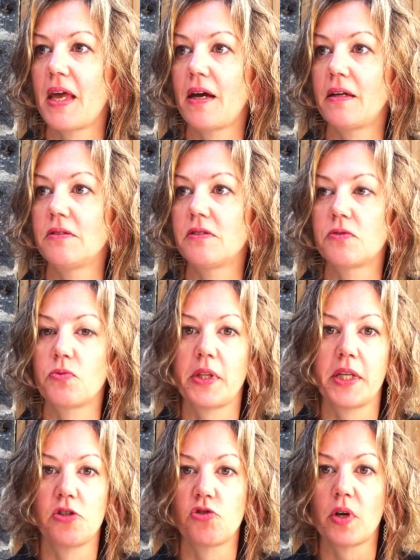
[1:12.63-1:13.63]
and
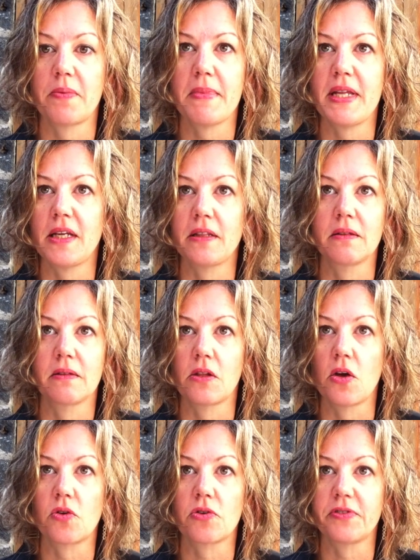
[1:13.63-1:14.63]
really enjoyed meeting
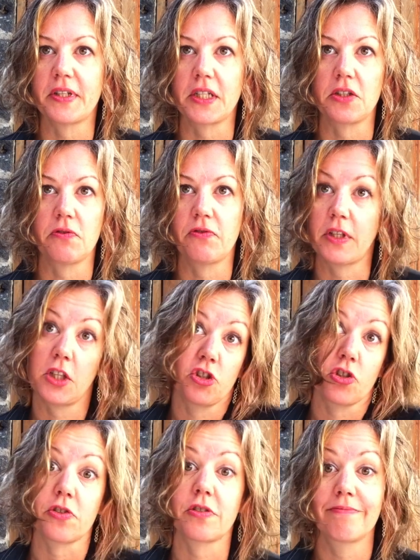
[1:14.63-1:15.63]
the local
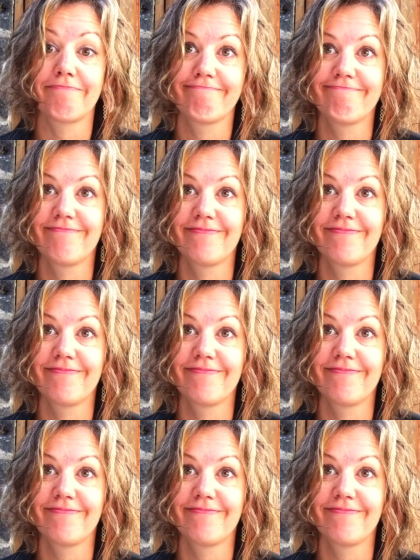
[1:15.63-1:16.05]
villagers.